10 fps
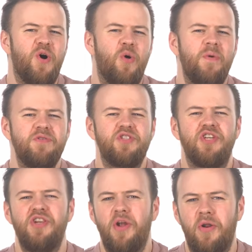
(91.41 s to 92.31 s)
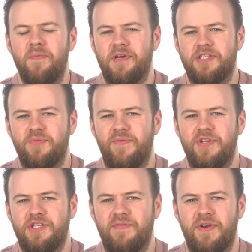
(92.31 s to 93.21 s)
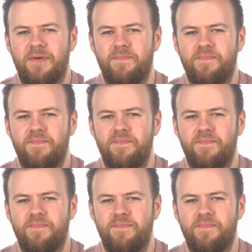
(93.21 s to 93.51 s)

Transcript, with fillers: almost synonymous with each other.